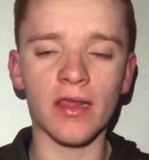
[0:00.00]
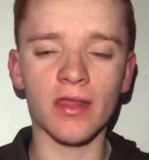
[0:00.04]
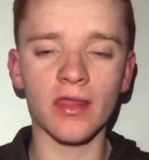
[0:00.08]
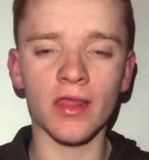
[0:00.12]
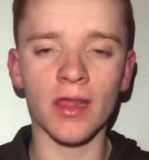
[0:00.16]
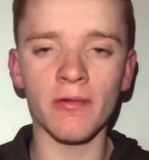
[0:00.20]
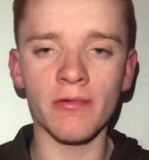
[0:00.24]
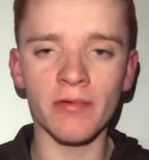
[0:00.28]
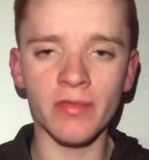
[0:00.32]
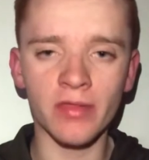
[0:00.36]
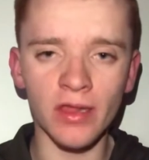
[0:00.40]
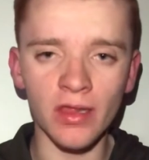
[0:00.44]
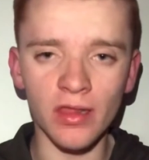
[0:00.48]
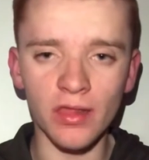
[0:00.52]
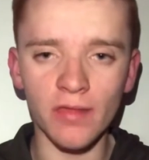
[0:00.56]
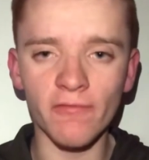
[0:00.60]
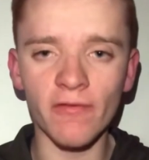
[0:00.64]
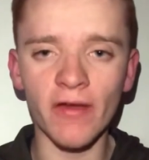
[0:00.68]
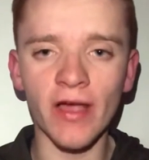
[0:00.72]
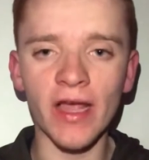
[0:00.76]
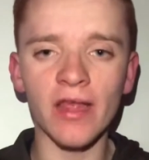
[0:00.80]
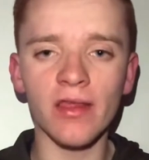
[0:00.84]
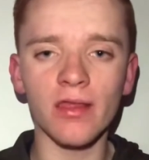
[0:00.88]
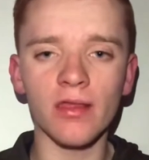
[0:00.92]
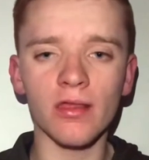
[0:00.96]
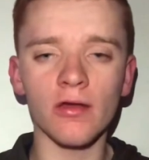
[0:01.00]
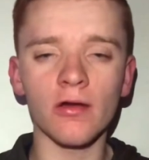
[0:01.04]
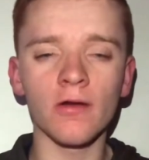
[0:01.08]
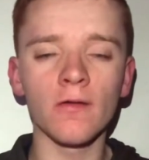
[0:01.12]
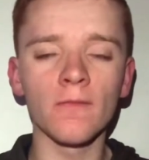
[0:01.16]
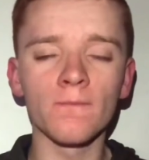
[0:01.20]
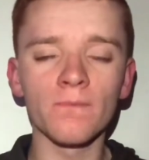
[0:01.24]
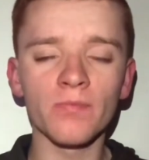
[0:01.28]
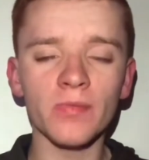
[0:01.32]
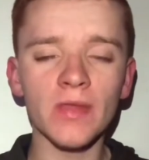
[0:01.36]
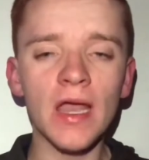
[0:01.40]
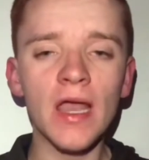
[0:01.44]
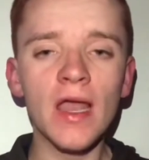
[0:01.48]
So it is vital
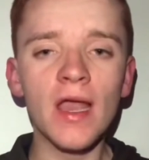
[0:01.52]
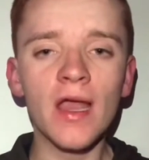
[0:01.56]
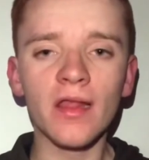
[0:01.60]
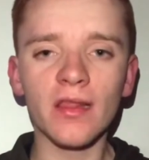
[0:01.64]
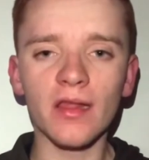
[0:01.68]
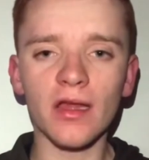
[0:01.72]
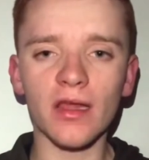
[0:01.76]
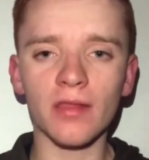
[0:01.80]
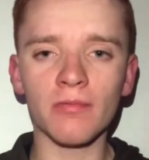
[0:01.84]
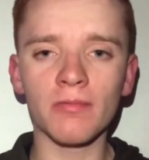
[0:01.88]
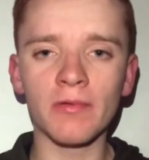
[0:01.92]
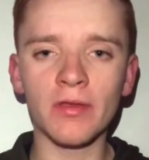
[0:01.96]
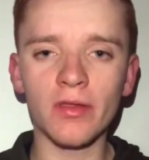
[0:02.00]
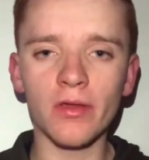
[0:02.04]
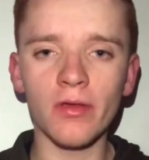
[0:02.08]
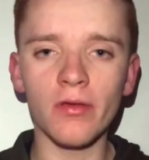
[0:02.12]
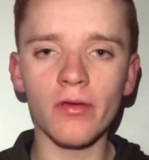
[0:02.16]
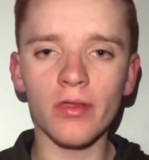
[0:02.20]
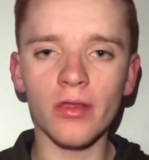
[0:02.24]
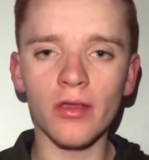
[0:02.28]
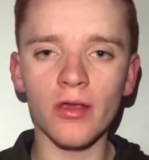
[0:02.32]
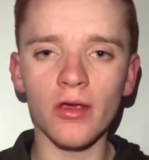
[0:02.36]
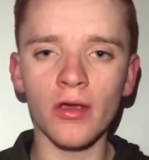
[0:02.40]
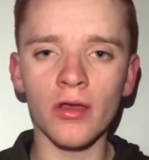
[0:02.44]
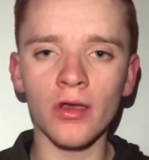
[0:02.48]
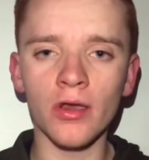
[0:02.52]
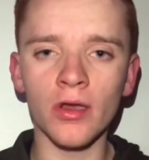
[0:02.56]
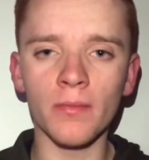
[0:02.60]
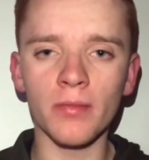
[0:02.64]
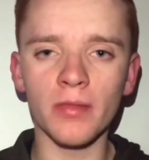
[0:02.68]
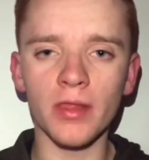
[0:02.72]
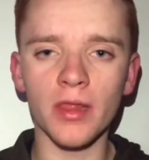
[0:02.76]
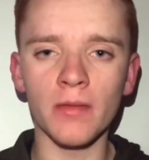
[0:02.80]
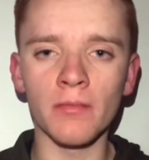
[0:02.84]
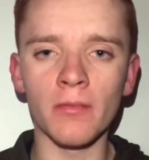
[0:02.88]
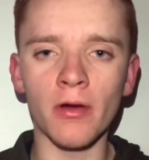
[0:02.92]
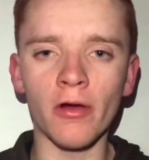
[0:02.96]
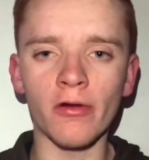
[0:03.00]
that we do turn up
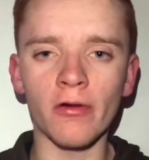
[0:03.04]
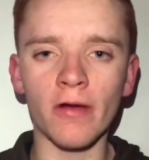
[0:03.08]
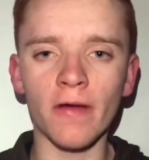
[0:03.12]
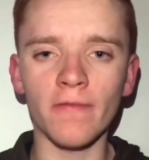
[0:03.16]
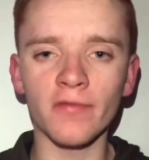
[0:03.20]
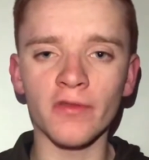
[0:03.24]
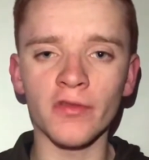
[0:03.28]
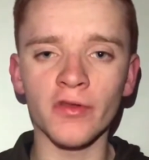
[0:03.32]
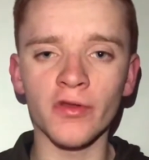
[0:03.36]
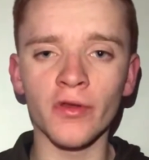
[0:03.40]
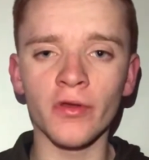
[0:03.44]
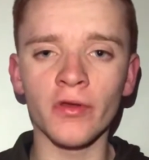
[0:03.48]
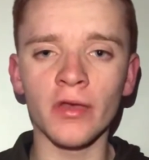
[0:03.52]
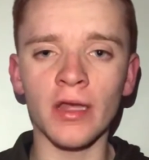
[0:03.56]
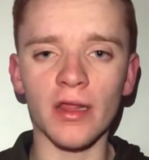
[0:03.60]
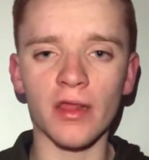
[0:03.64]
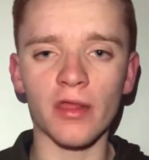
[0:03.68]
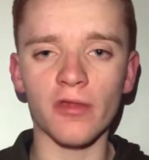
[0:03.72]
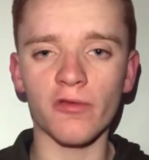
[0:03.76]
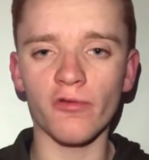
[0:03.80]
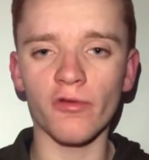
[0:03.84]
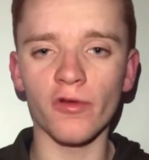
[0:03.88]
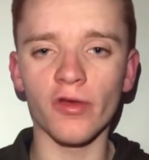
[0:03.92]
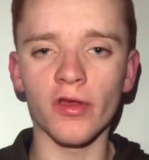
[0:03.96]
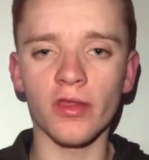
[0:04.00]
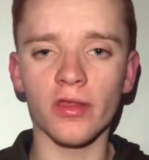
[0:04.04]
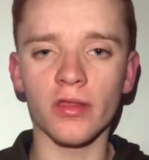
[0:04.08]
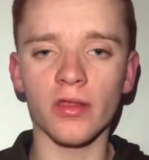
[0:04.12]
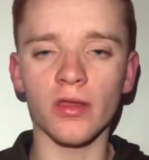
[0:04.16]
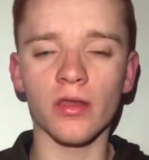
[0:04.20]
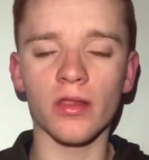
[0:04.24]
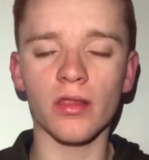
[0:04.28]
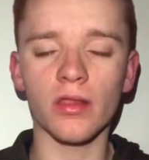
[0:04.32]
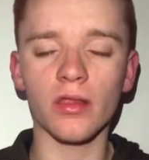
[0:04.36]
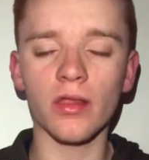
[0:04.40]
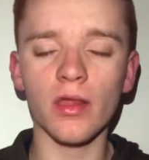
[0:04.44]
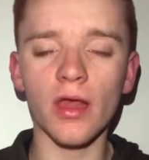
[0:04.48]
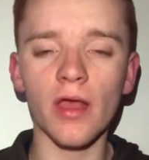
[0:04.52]
tomorrow afternoon at Royston.
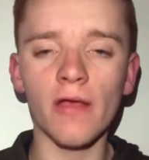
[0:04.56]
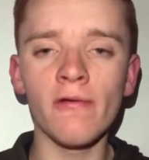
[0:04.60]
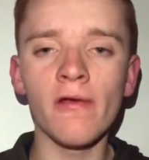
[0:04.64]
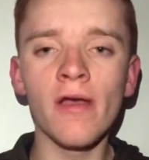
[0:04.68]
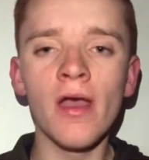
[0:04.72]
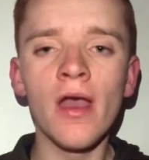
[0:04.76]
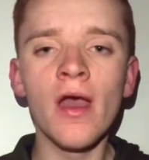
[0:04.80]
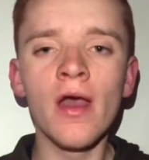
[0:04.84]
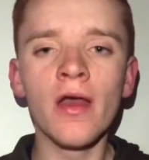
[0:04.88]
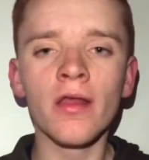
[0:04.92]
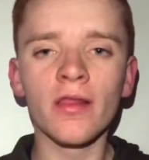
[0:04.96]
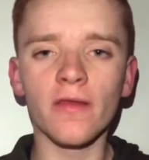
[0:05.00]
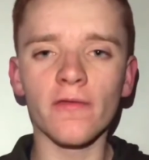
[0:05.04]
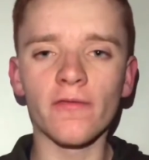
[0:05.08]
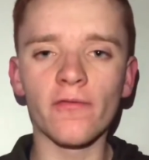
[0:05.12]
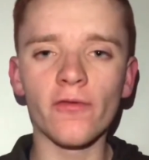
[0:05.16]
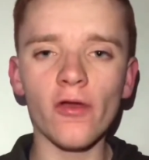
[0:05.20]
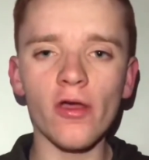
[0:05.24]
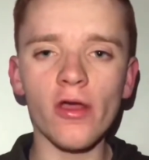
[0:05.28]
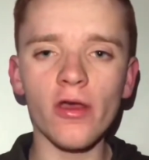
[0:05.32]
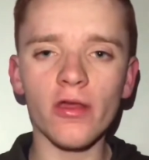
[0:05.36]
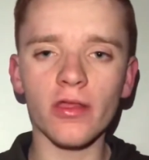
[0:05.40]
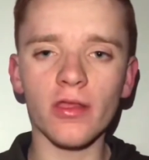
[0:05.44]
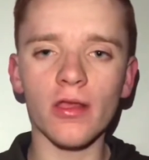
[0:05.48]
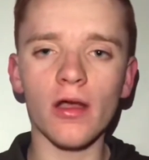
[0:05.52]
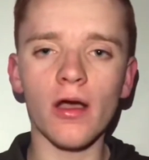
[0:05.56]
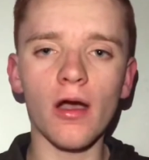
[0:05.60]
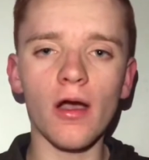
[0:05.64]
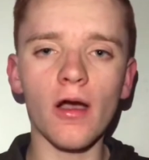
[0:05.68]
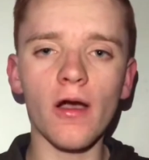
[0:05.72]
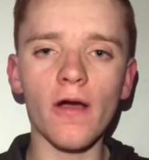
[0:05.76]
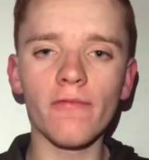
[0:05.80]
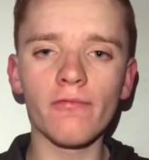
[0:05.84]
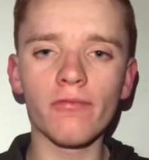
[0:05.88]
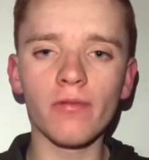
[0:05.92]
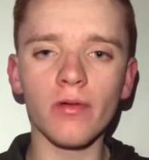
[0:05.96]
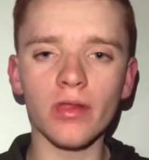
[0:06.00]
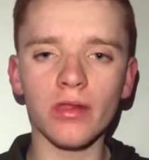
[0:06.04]
So the first
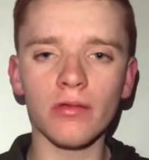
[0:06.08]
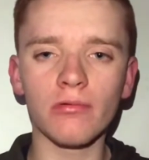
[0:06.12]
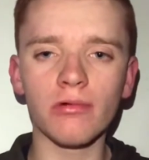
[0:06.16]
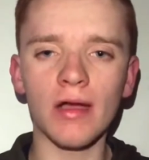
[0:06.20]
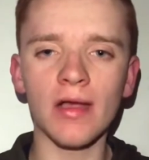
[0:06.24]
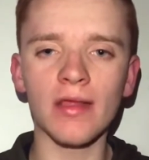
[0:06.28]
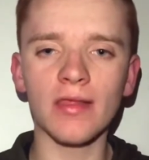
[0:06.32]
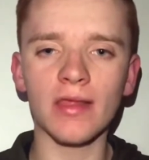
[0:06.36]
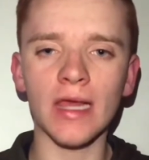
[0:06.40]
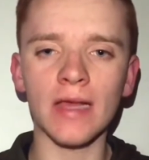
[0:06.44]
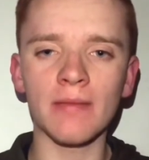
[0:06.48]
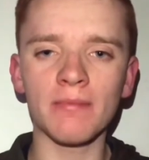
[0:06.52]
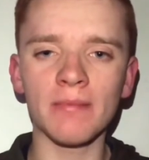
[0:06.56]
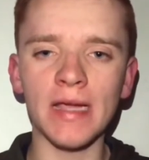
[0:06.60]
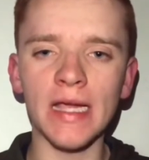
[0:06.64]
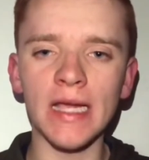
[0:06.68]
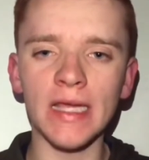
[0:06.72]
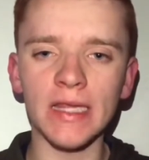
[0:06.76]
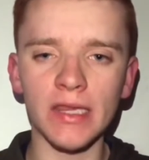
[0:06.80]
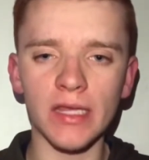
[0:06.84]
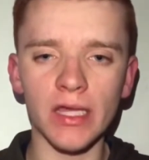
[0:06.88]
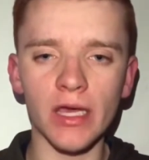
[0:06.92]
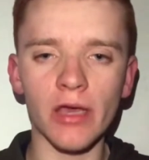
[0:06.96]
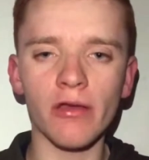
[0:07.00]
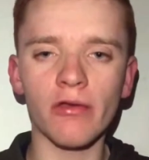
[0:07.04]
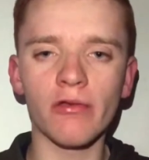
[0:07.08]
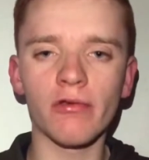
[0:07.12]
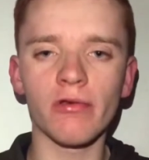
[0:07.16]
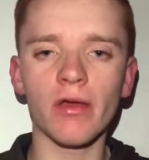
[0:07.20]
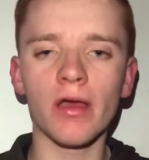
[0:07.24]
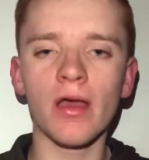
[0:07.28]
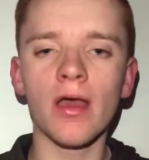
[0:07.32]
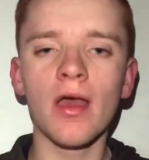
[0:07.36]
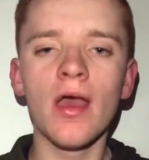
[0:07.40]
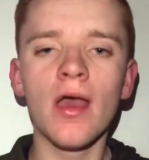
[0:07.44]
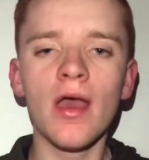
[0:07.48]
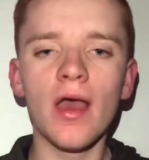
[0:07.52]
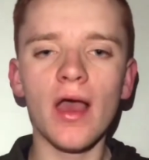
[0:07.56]
half was quite a
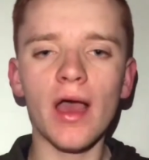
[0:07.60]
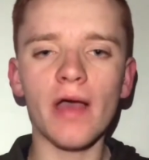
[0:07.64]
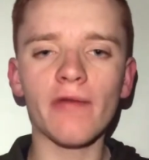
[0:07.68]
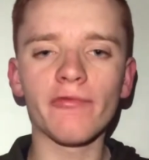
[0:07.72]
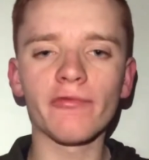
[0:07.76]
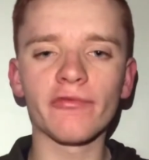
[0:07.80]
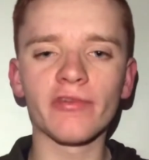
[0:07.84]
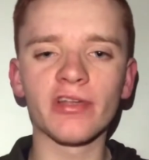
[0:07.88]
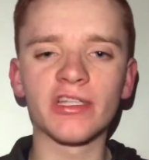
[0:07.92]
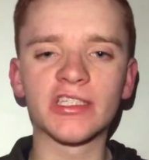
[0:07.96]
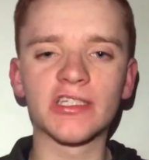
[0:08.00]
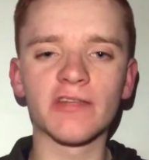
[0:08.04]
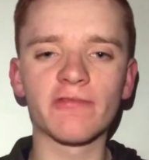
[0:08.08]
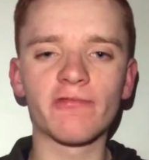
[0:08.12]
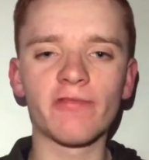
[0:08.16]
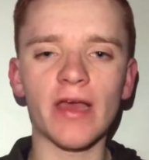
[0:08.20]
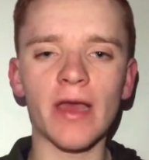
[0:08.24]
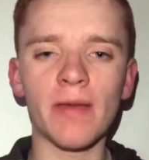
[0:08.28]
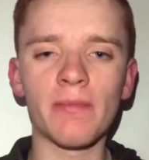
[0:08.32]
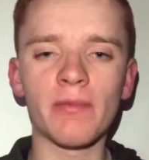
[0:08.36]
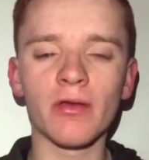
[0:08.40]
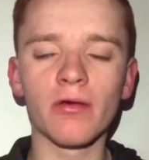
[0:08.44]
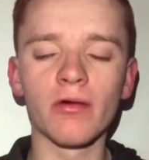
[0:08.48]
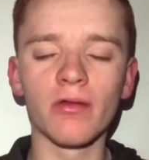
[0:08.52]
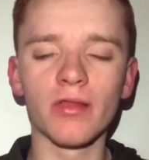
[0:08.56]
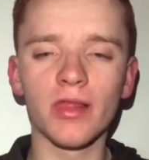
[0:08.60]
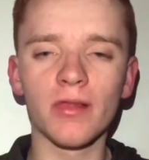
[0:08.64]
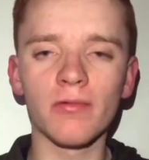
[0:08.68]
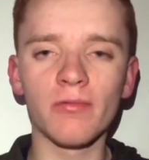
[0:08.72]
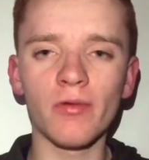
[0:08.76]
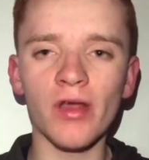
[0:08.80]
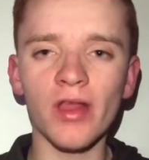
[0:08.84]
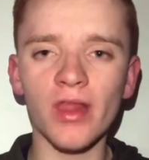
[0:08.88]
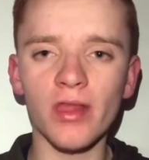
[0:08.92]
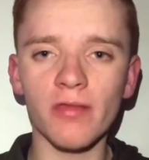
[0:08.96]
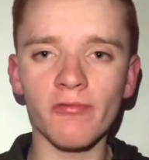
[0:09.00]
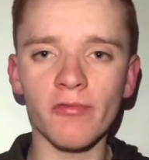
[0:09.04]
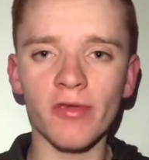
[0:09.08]
mediocre, average affair because there
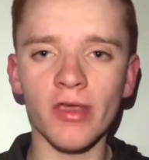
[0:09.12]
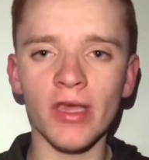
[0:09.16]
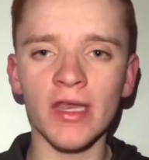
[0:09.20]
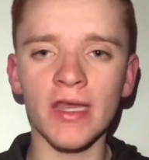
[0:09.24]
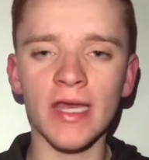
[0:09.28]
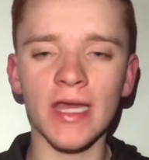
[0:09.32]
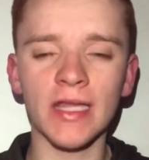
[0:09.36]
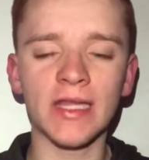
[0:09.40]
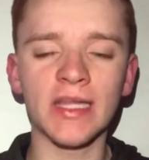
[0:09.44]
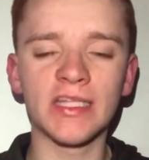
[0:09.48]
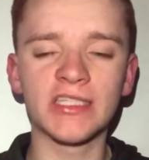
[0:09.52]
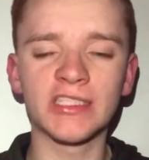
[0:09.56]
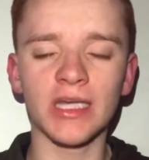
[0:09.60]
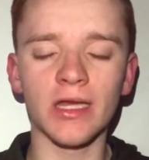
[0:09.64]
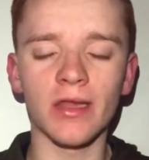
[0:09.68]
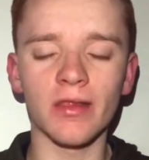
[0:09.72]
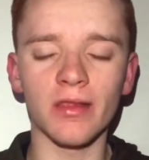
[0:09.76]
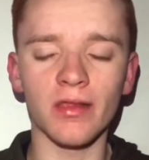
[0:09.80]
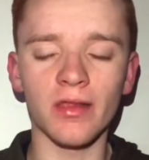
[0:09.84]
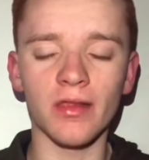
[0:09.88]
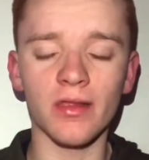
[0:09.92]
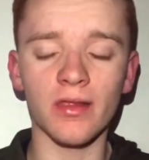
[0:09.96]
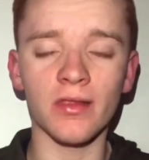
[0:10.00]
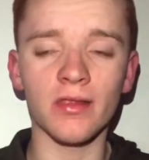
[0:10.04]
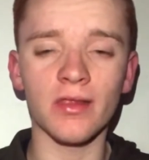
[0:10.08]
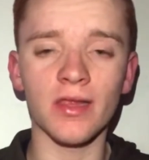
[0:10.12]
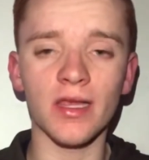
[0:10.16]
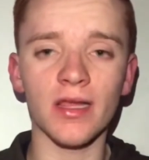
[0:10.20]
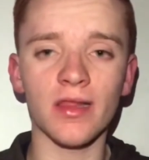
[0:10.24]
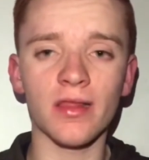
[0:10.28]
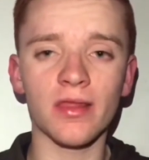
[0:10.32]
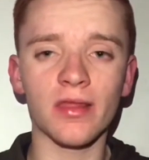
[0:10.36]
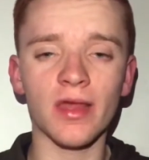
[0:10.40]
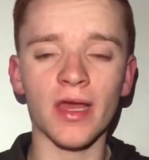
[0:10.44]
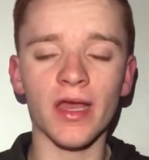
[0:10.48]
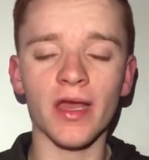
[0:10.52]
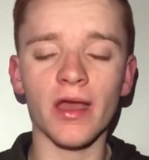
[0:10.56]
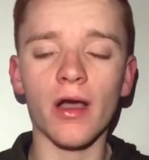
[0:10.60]
weren't really any chances in the
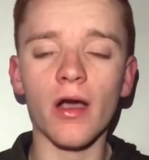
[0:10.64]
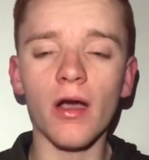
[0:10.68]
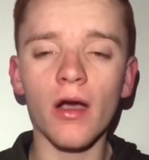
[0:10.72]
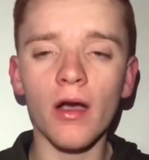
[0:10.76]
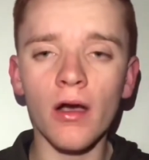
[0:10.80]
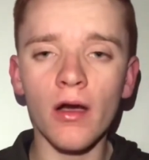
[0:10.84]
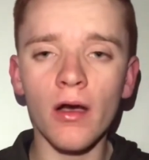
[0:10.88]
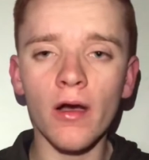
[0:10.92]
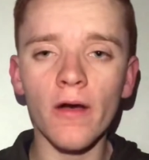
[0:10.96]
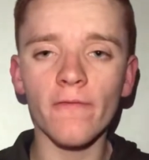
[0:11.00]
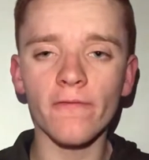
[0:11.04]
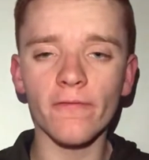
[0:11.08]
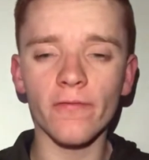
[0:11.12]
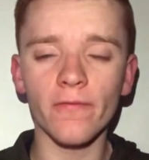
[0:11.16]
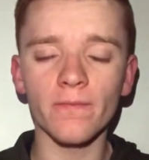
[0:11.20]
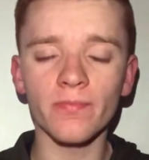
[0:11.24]
entire half.